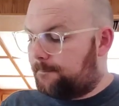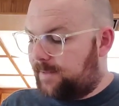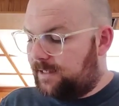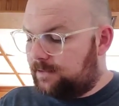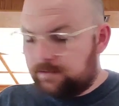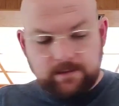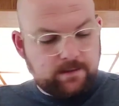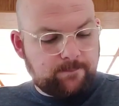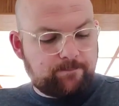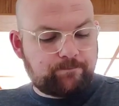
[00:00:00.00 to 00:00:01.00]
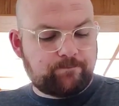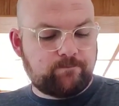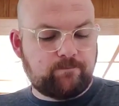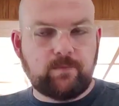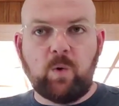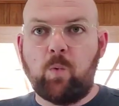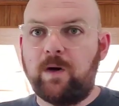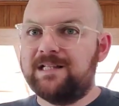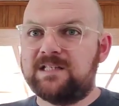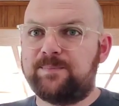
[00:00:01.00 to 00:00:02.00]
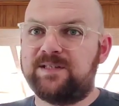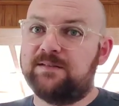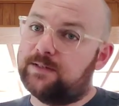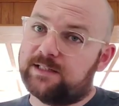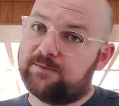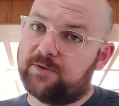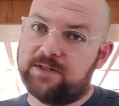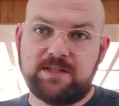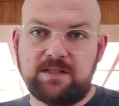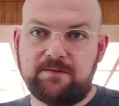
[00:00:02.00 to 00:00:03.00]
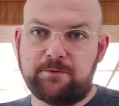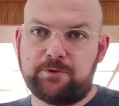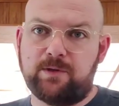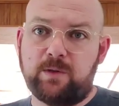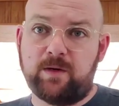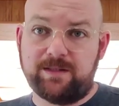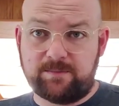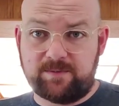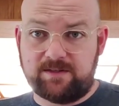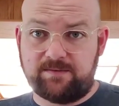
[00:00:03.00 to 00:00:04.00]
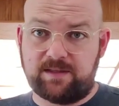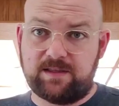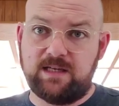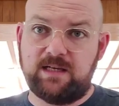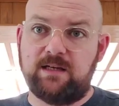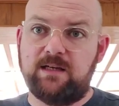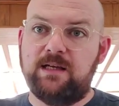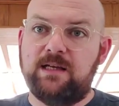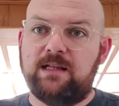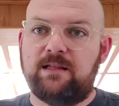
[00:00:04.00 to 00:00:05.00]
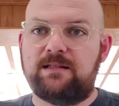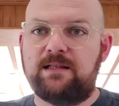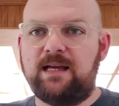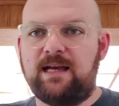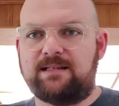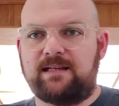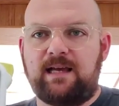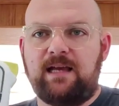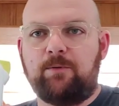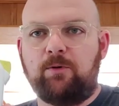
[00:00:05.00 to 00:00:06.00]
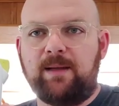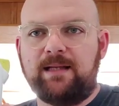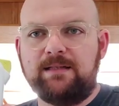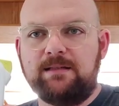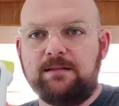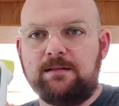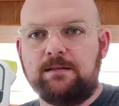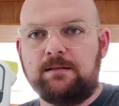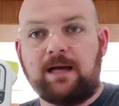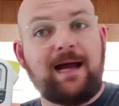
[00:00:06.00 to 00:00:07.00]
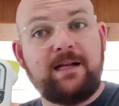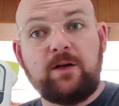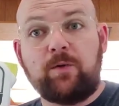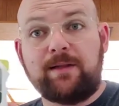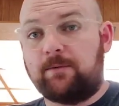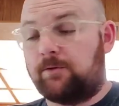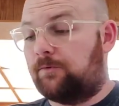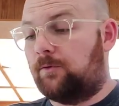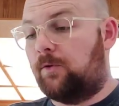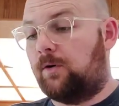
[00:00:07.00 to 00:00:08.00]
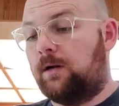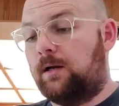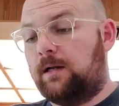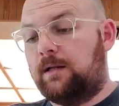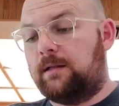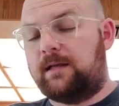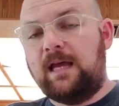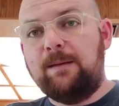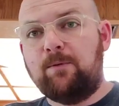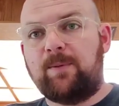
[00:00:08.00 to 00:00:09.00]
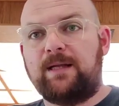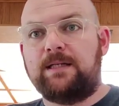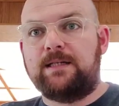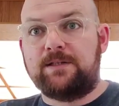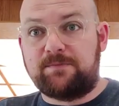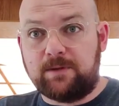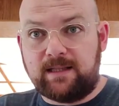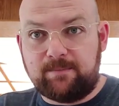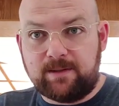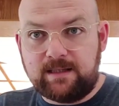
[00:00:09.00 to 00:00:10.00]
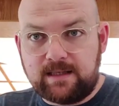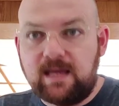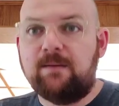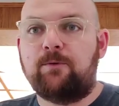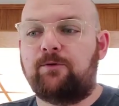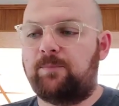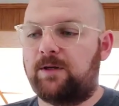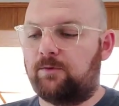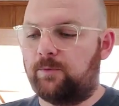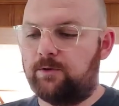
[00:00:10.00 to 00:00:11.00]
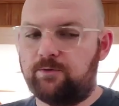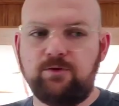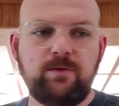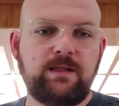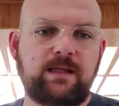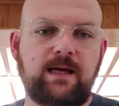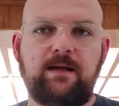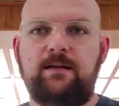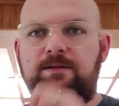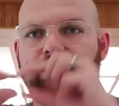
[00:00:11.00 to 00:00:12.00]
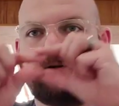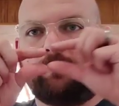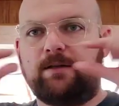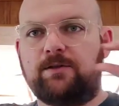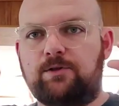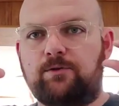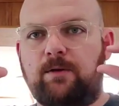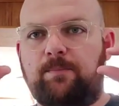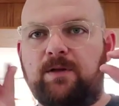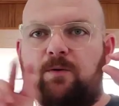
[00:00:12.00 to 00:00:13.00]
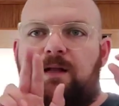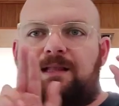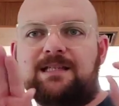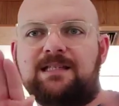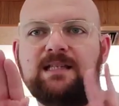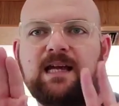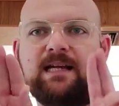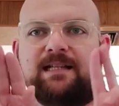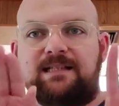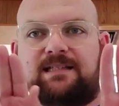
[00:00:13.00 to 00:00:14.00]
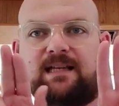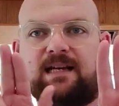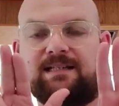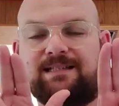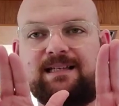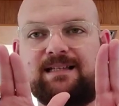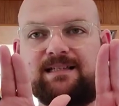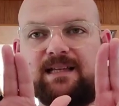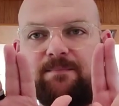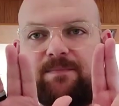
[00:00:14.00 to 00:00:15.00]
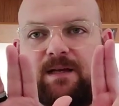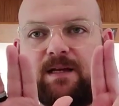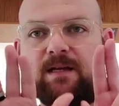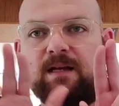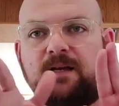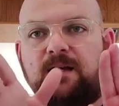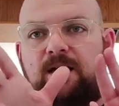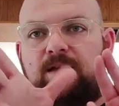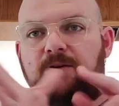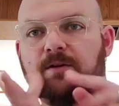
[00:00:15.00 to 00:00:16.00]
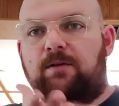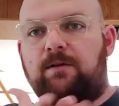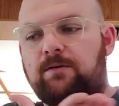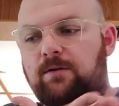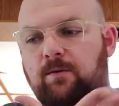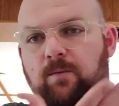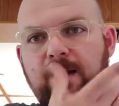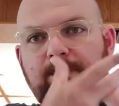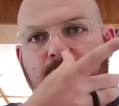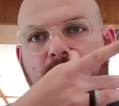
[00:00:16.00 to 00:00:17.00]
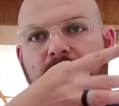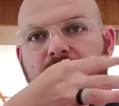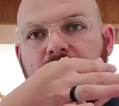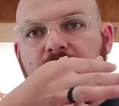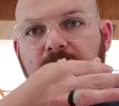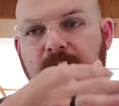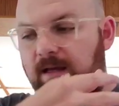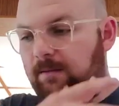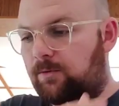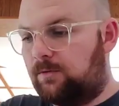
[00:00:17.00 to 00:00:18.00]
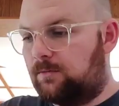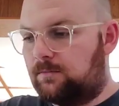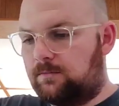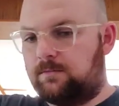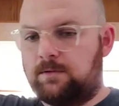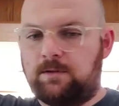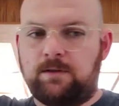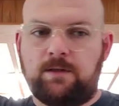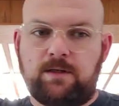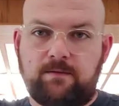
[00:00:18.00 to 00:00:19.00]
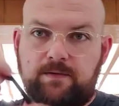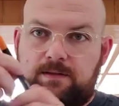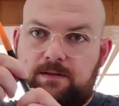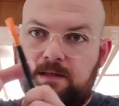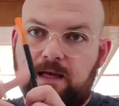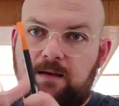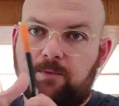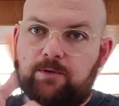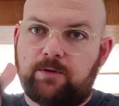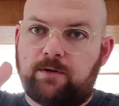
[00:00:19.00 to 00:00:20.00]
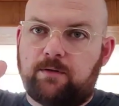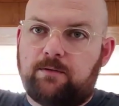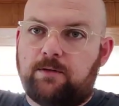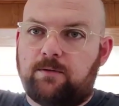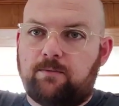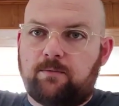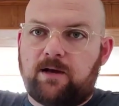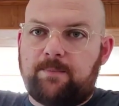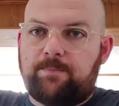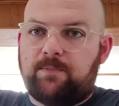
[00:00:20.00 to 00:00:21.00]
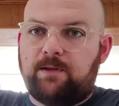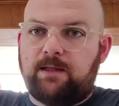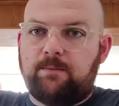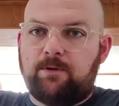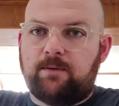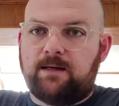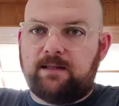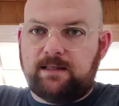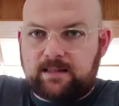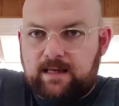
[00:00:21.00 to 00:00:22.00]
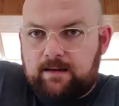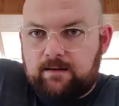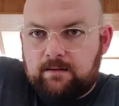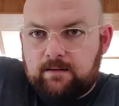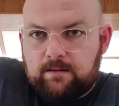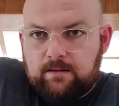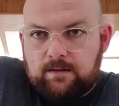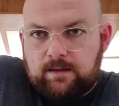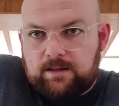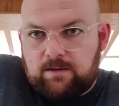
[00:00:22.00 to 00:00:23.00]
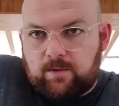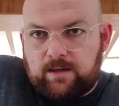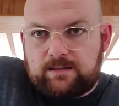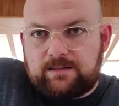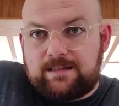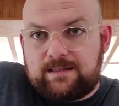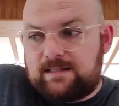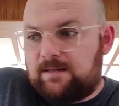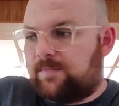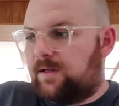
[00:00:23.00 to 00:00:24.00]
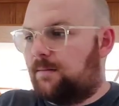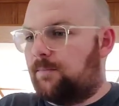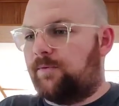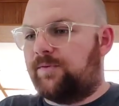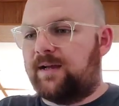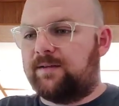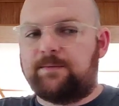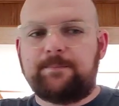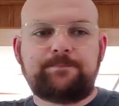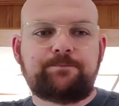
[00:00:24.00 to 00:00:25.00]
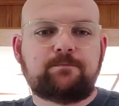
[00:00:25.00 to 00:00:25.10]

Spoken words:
Mainly, one specific difference, if you're doing one specific thing, this thing has a cable button. I didn't know what that was for. The cable button is for labeling cables, because when you're doing that, it's generally a strip, and you want this side and this side to say the same thing. You're gonna wrap it around the end of the cable. If this is the cable, you're gonna wrap the label around like that, and you want it to say the same thing on both sides.